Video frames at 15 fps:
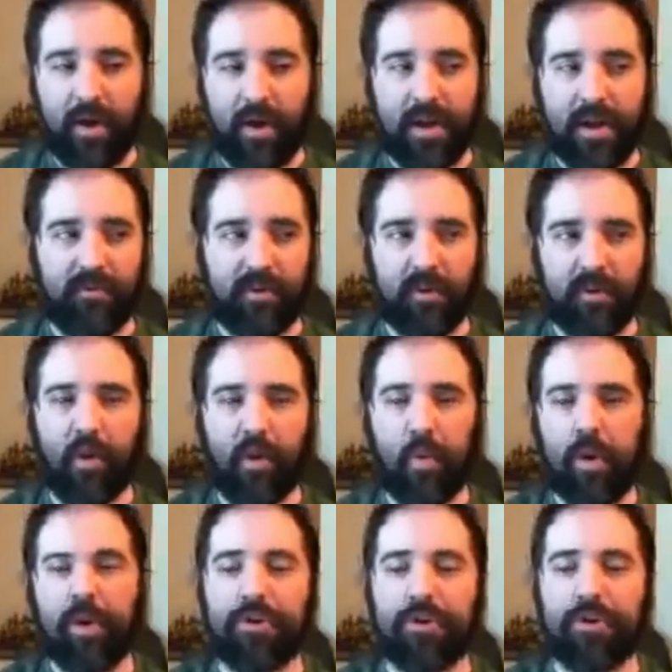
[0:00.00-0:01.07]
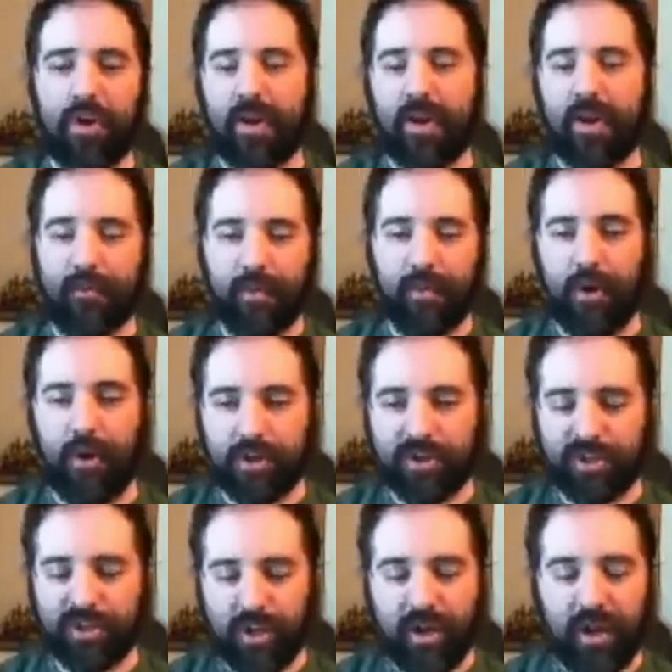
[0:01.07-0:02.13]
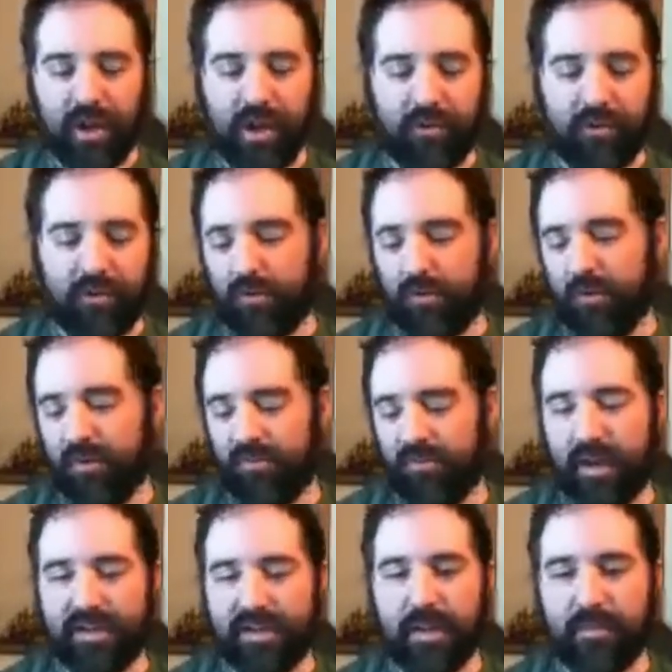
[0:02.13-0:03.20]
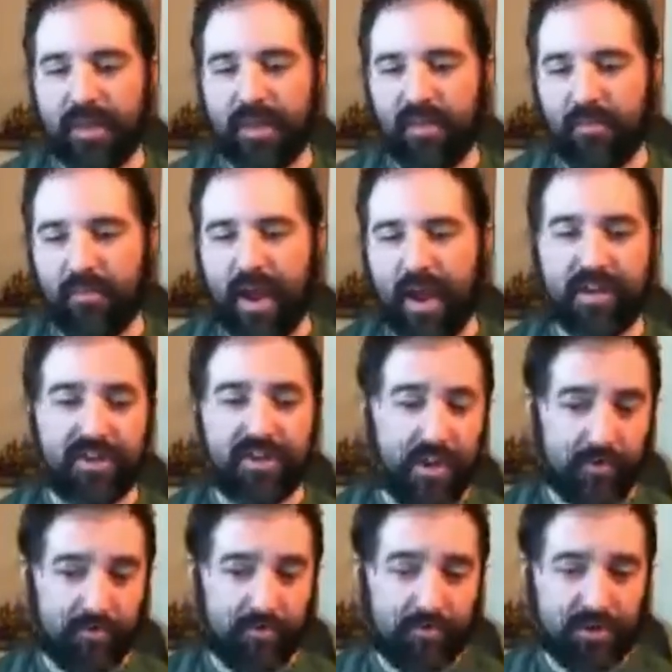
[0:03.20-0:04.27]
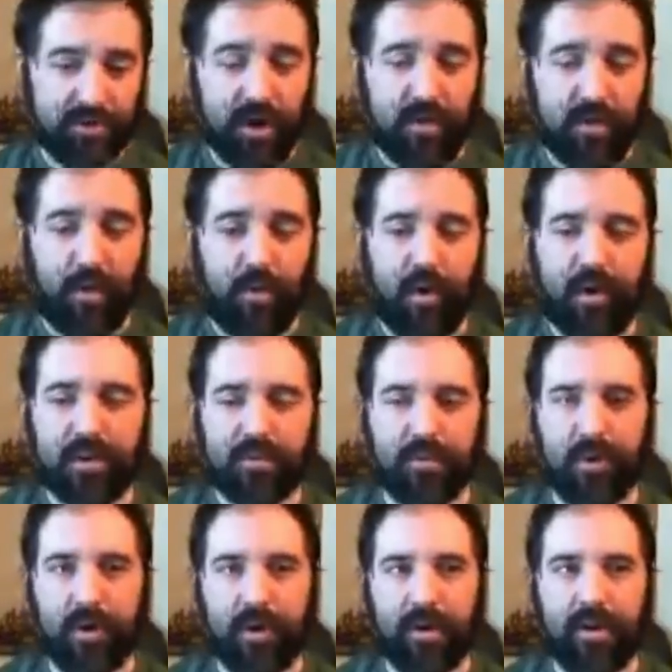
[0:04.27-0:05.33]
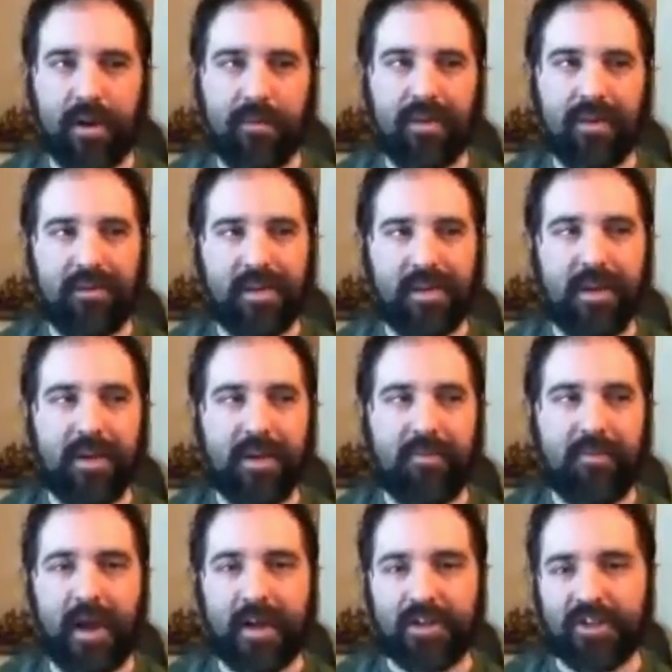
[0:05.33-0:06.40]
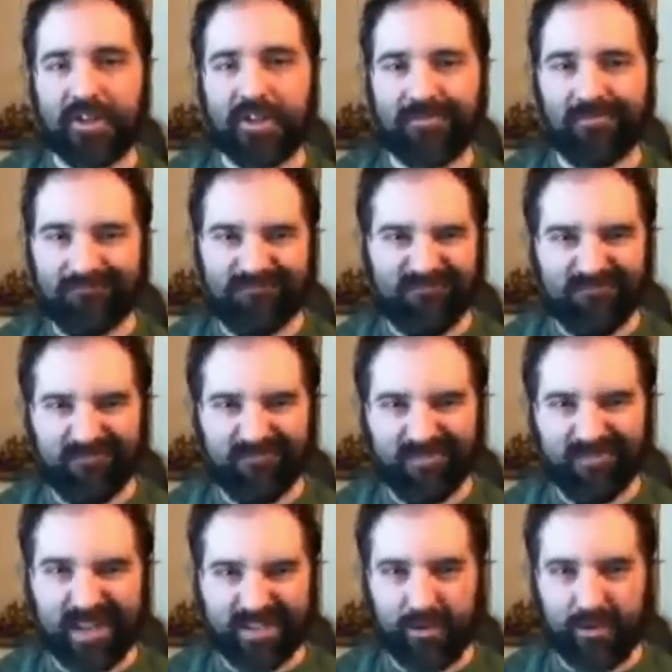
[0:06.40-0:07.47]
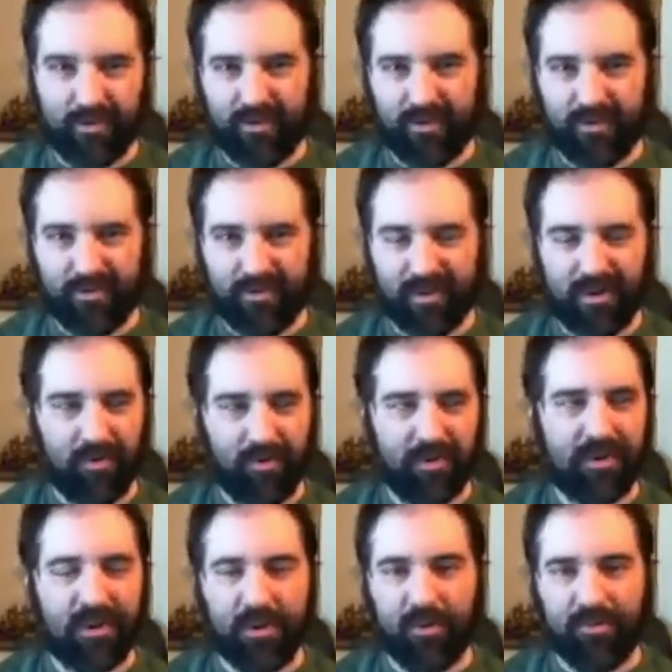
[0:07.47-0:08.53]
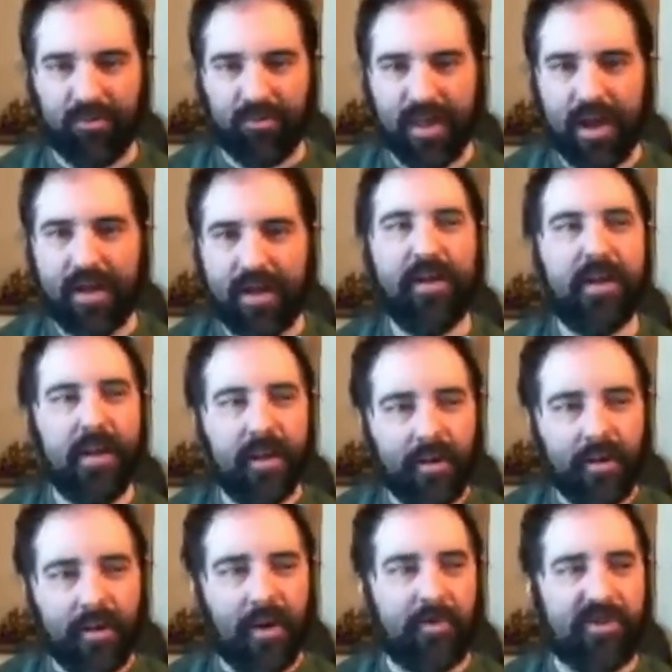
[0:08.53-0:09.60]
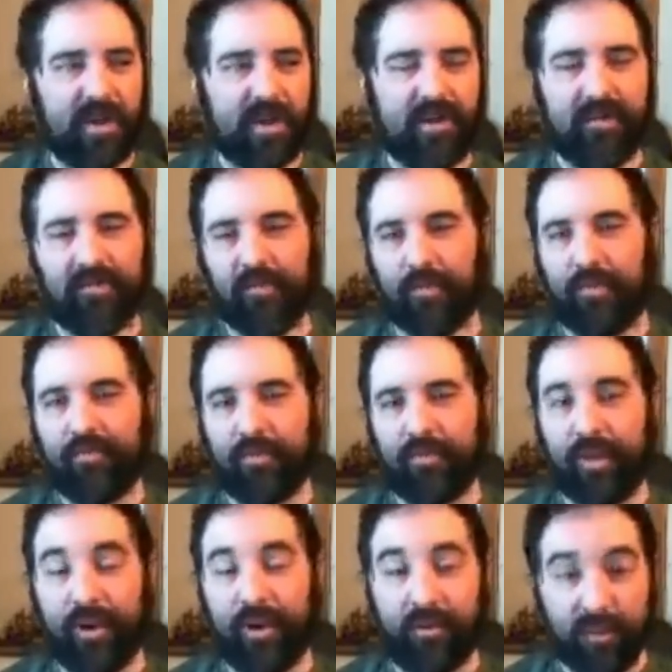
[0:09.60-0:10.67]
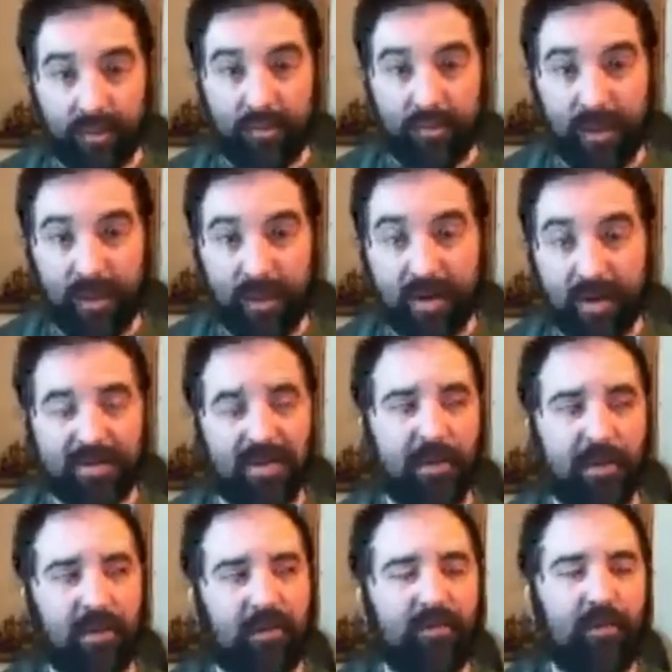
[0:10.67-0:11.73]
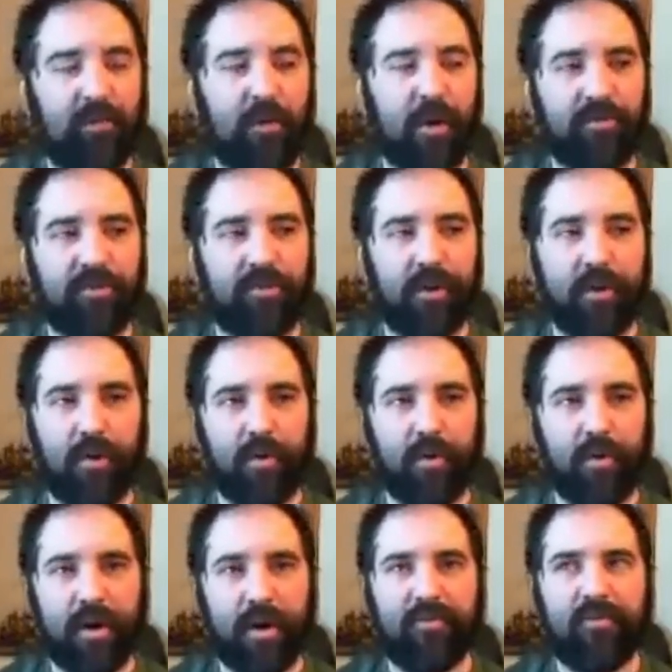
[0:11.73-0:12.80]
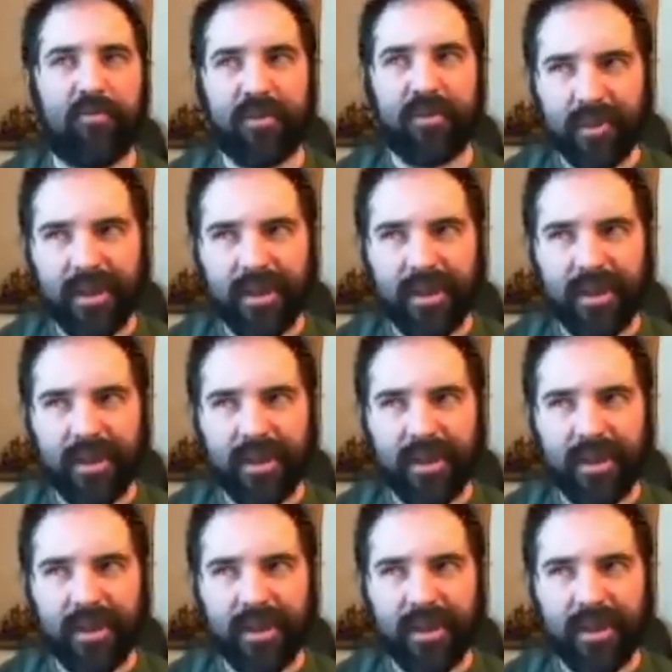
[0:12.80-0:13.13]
If you're doing just like a team deathmatch, then sure, that works. But, I mean, team deathmatch gets overused a lot. Your objectives is what, for players like me, myself, we look for. So field layout, definitely. I